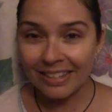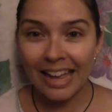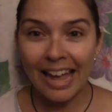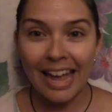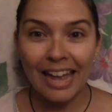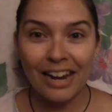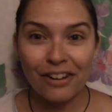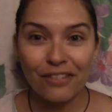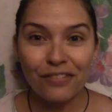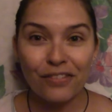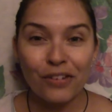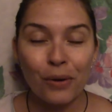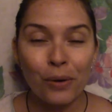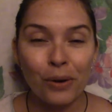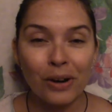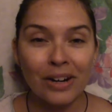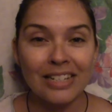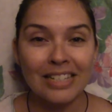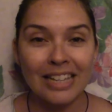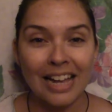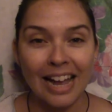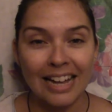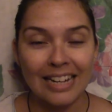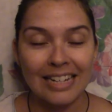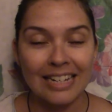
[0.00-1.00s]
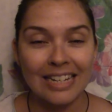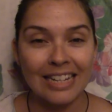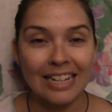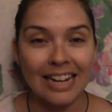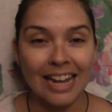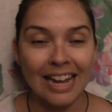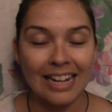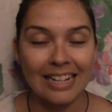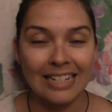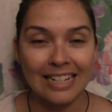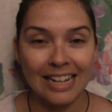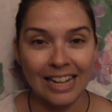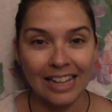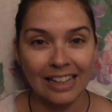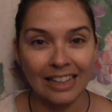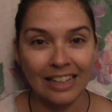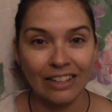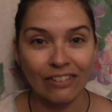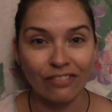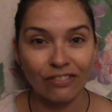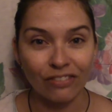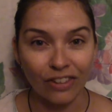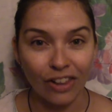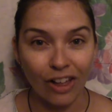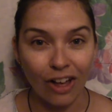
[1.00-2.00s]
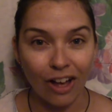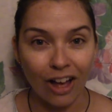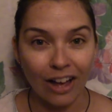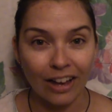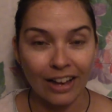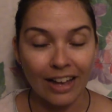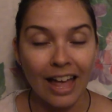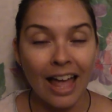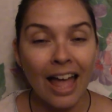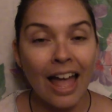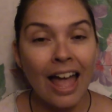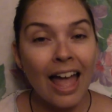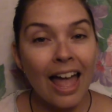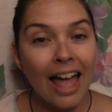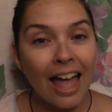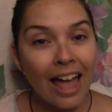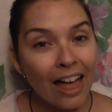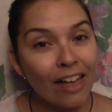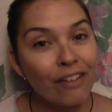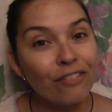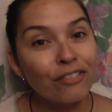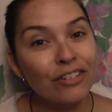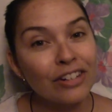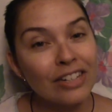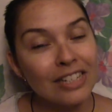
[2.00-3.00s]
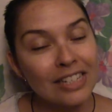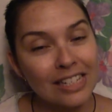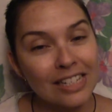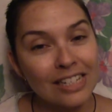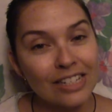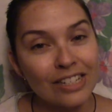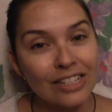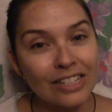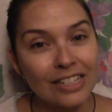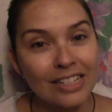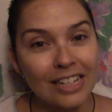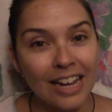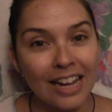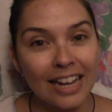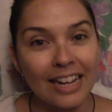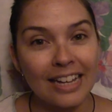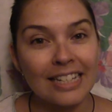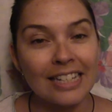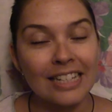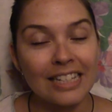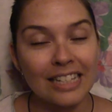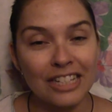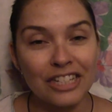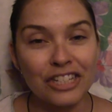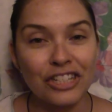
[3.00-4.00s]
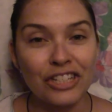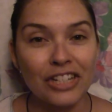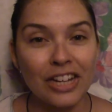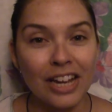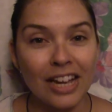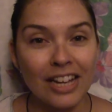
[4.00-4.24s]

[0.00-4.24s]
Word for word: And of course, I did a daily vlog every single day to let you